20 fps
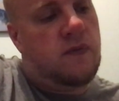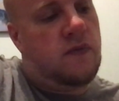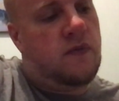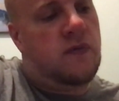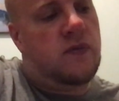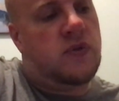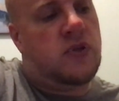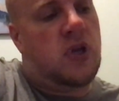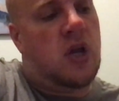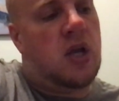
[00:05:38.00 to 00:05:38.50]

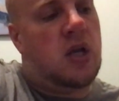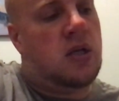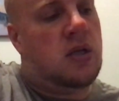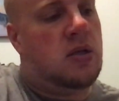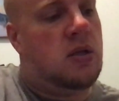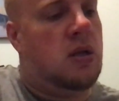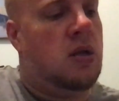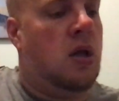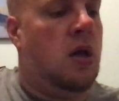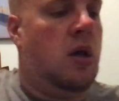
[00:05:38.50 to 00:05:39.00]
John
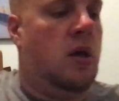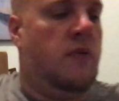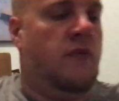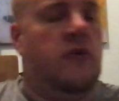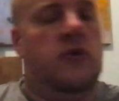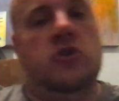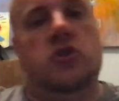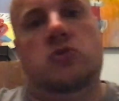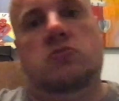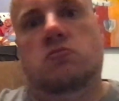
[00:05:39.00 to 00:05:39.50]

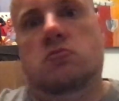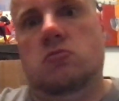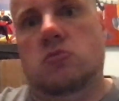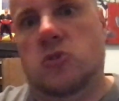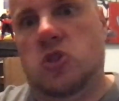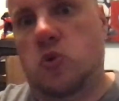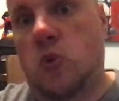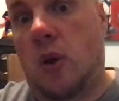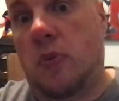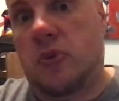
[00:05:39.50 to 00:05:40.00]
first
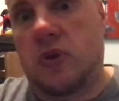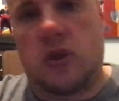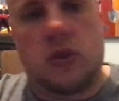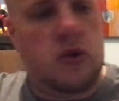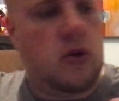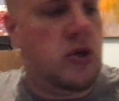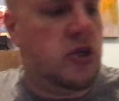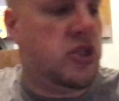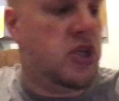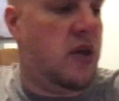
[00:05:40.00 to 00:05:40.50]
Swamp Thing
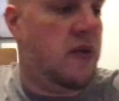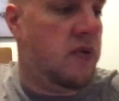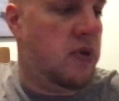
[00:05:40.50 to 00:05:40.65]
37.